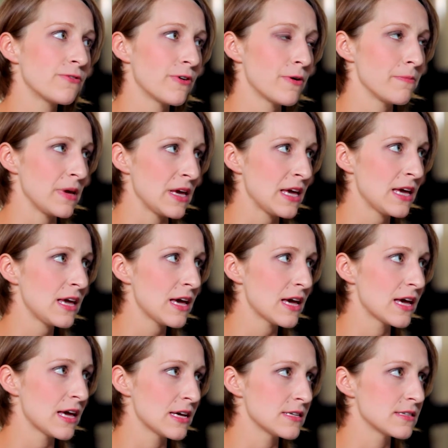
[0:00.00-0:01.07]
for me
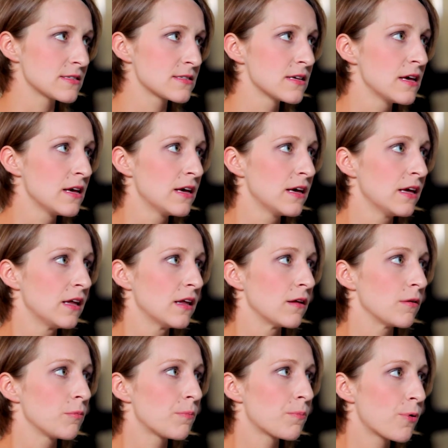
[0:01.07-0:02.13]
is
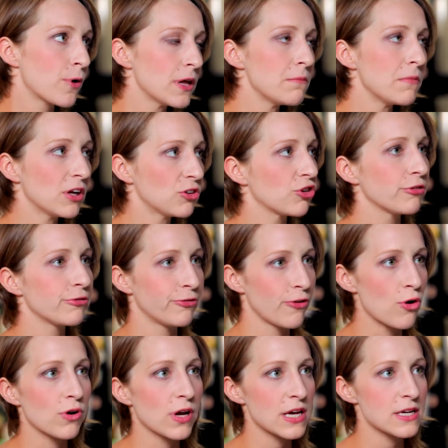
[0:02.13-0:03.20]
pretty much a
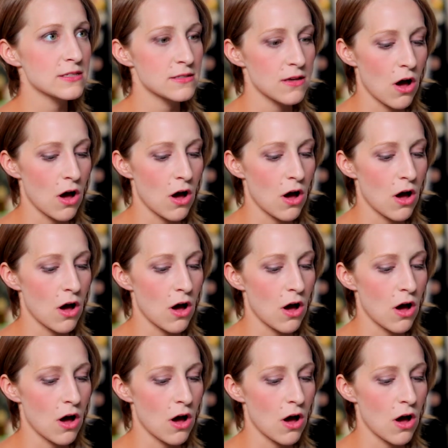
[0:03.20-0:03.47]
focus